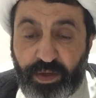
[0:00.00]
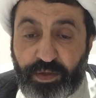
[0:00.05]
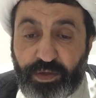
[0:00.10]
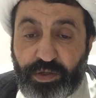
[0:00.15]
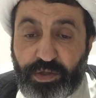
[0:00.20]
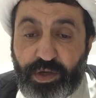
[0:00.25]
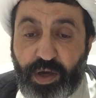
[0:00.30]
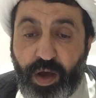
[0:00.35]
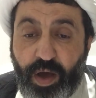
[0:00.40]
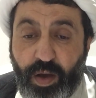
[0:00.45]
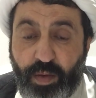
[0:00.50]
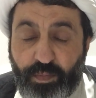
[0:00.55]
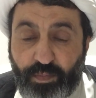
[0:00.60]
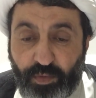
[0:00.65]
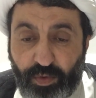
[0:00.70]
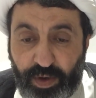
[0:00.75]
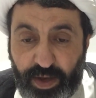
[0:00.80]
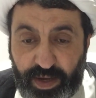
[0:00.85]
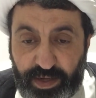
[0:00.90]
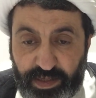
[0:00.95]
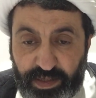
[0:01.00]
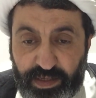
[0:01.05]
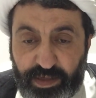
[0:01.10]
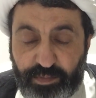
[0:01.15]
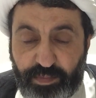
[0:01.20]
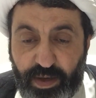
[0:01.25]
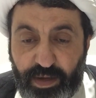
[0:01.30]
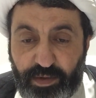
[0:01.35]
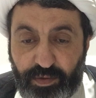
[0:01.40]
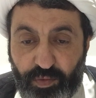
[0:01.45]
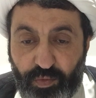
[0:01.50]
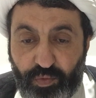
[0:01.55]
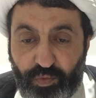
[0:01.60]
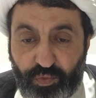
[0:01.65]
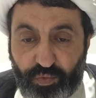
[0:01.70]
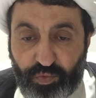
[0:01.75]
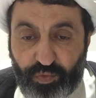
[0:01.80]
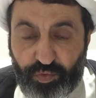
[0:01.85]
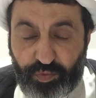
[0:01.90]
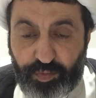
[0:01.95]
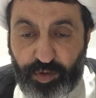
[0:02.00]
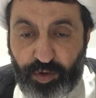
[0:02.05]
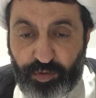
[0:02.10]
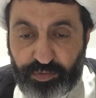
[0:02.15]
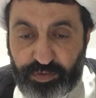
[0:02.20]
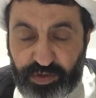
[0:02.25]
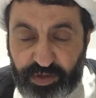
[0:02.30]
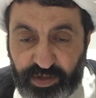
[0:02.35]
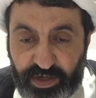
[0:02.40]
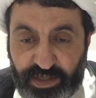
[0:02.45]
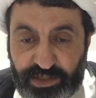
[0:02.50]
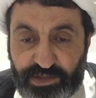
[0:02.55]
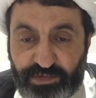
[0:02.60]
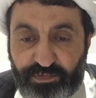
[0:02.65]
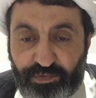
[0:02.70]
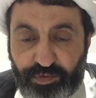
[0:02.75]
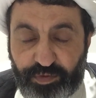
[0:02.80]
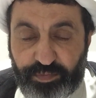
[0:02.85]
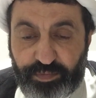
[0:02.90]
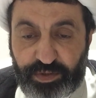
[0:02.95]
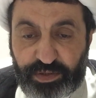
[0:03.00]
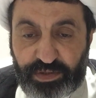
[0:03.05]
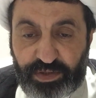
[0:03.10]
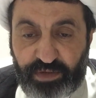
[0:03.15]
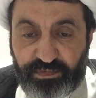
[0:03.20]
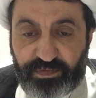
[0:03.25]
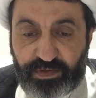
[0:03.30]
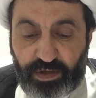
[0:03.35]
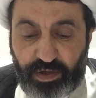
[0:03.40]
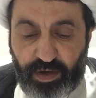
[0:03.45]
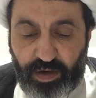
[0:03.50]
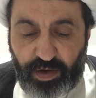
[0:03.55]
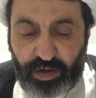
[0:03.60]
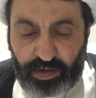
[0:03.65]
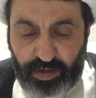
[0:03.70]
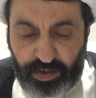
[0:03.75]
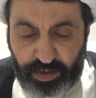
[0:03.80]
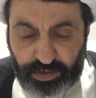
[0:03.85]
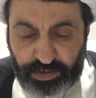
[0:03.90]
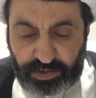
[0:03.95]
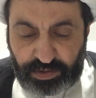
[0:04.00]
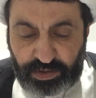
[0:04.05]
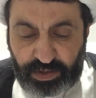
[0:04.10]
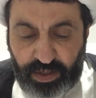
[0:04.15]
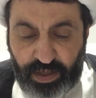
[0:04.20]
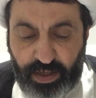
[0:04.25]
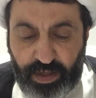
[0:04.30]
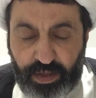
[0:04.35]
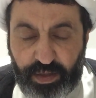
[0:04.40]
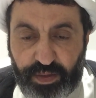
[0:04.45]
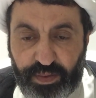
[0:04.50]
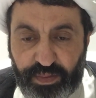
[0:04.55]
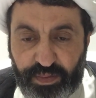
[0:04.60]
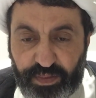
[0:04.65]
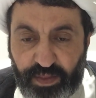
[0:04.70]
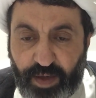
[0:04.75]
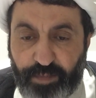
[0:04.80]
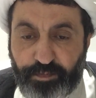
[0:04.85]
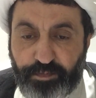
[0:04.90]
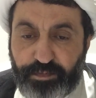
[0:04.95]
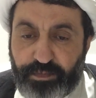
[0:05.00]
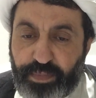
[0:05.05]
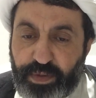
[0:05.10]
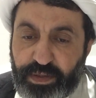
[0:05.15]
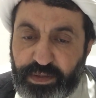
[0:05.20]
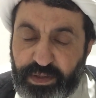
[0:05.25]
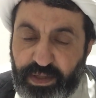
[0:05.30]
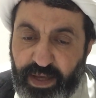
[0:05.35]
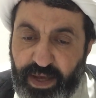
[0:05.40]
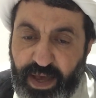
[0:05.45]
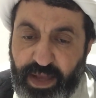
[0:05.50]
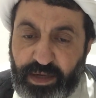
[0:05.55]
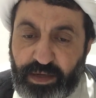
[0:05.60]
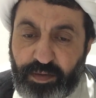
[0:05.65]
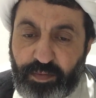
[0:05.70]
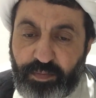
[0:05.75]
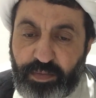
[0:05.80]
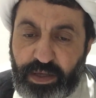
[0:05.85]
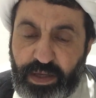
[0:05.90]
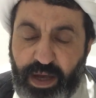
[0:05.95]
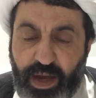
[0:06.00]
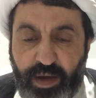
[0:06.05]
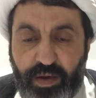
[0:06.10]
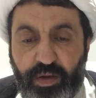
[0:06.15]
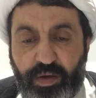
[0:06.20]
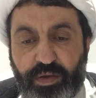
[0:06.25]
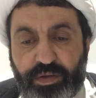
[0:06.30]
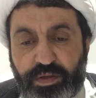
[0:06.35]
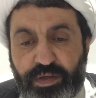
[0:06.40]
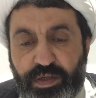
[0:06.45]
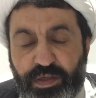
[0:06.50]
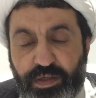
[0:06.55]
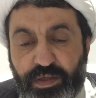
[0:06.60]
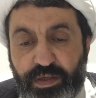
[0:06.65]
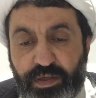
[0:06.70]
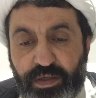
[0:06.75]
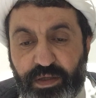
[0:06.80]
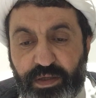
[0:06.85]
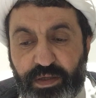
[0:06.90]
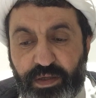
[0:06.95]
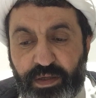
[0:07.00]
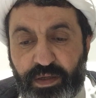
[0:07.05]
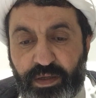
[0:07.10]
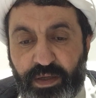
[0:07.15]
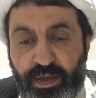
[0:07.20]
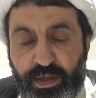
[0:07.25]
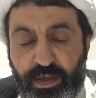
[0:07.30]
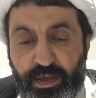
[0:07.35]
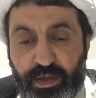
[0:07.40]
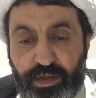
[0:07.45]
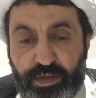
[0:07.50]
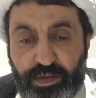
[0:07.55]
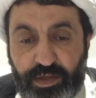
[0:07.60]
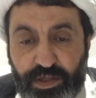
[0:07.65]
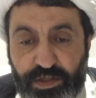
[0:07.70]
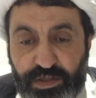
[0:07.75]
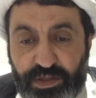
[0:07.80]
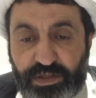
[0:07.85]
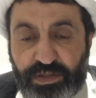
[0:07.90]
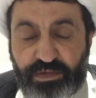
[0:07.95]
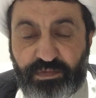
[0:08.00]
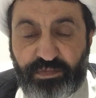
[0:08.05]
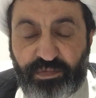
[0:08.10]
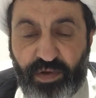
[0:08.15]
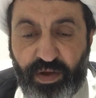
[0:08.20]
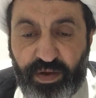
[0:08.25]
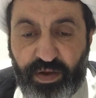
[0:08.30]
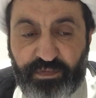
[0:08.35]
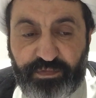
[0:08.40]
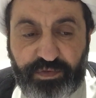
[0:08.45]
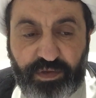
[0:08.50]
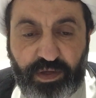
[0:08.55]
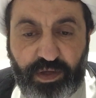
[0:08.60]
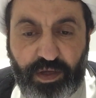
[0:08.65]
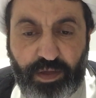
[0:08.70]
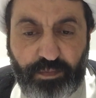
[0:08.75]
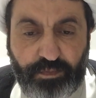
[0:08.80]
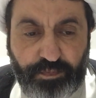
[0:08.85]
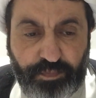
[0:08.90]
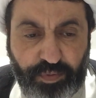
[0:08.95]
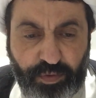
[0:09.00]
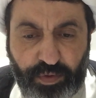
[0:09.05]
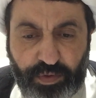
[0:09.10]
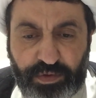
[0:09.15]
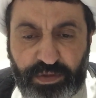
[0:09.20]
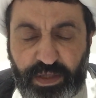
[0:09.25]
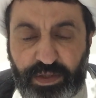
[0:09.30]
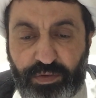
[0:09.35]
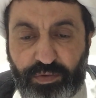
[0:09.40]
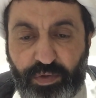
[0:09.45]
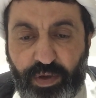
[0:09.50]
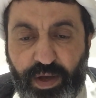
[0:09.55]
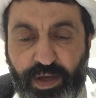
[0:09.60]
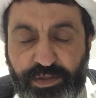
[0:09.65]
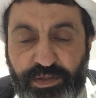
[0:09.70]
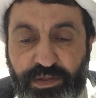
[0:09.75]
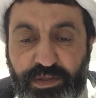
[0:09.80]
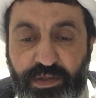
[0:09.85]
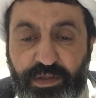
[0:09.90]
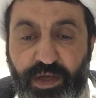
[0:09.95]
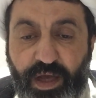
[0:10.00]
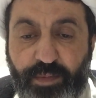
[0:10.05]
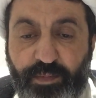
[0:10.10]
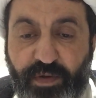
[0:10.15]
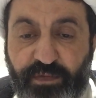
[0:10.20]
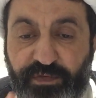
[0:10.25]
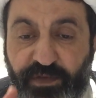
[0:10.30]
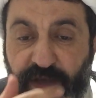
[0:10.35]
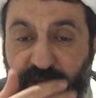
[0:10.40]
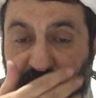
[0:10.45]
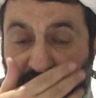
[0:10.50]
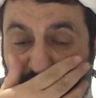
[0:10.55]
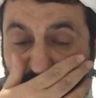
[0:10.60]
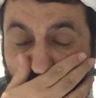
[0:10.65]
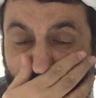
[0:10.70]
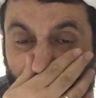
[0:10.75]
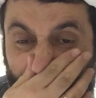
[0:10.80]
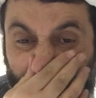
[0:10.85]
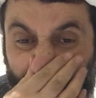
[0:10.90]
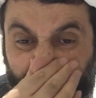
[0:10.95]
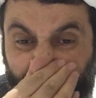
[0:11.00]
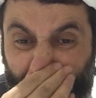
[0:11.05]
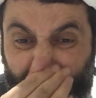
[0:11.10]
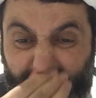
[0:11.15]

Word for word: Ya Muqallib al-Qulub, O transformers of the hearts, Thabbit qalbi ala This is one of the important du'as in the time of ghaibah